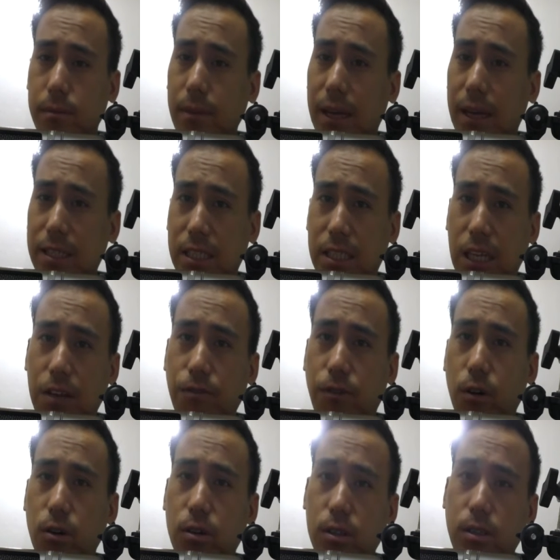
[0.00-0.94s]
and stay
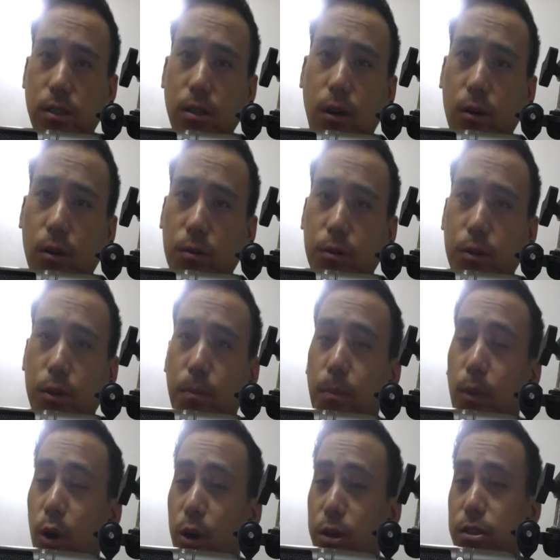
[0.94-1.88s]
focused on the
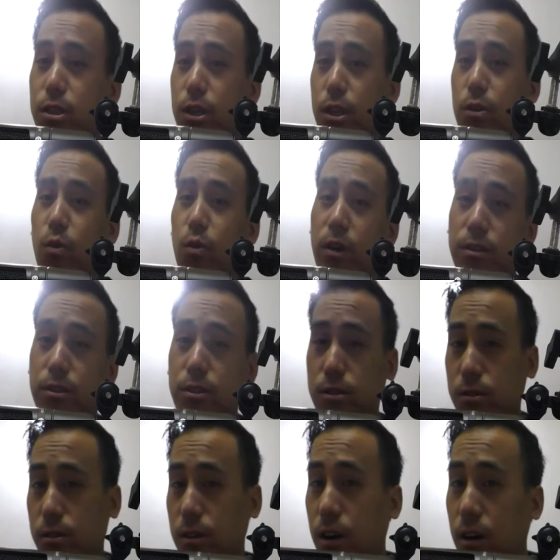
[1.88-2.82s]
points you want
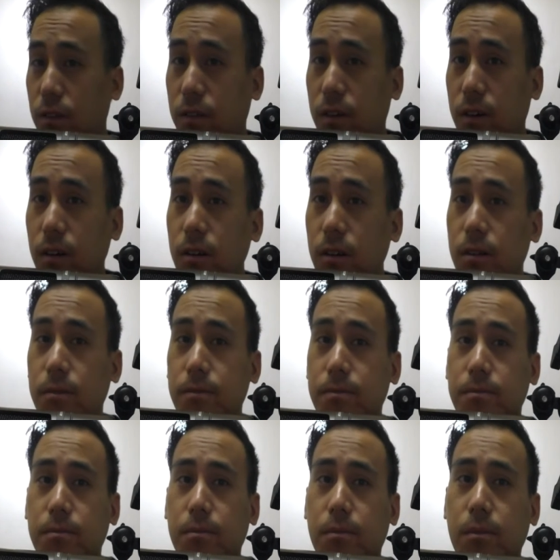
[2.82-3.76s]
to cover.
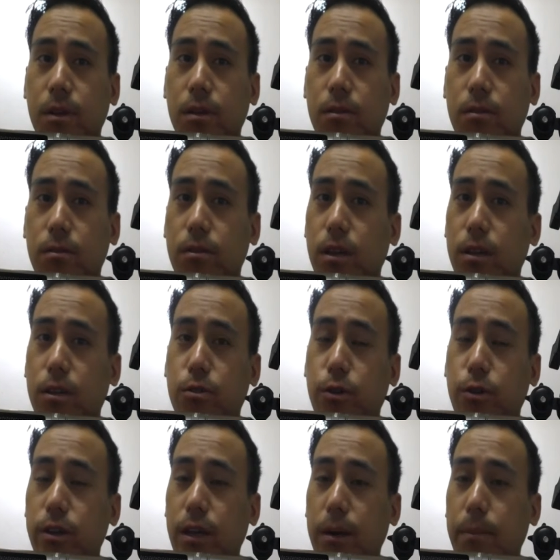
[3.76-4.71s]
You can
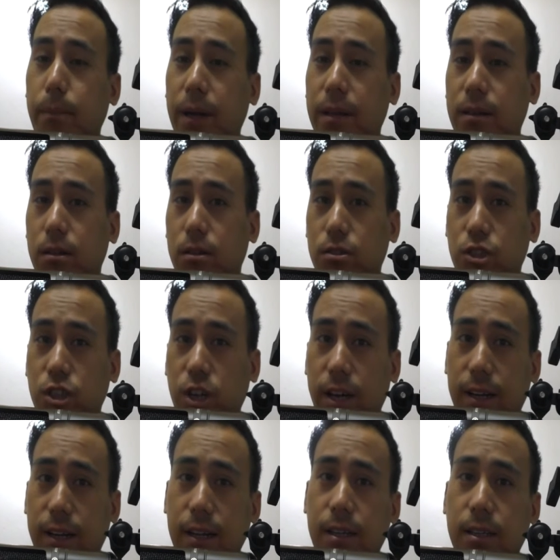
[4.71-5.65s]
create a mental
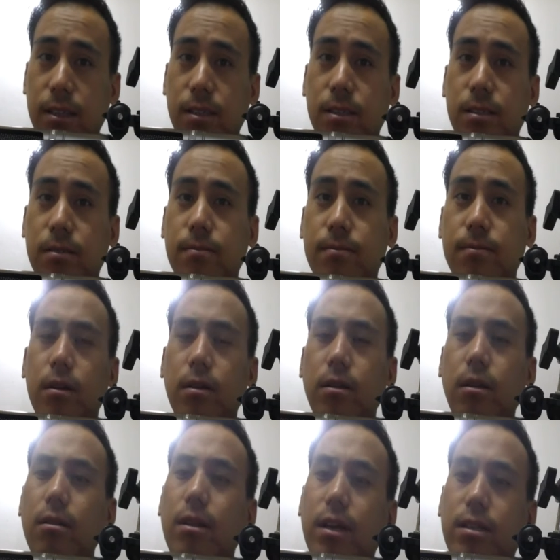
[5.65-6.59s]
checklist.
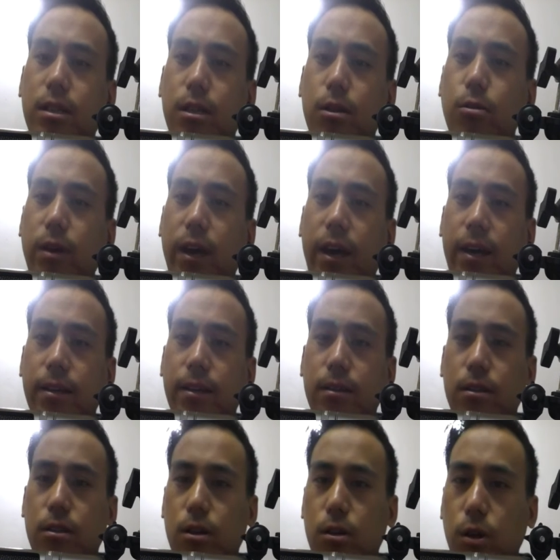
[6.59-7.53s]
Now let's look
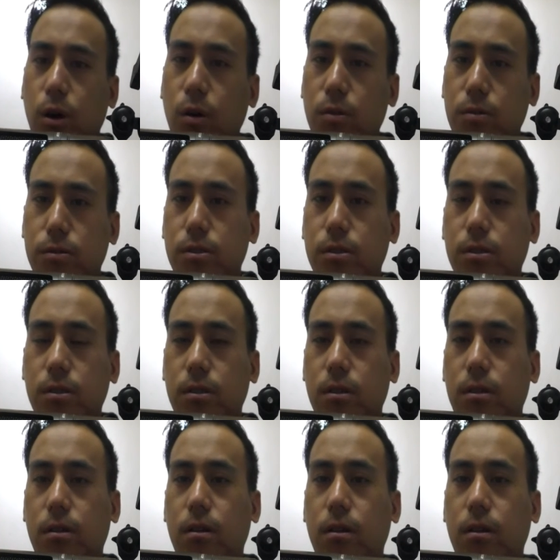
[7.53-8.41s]
at the don'ts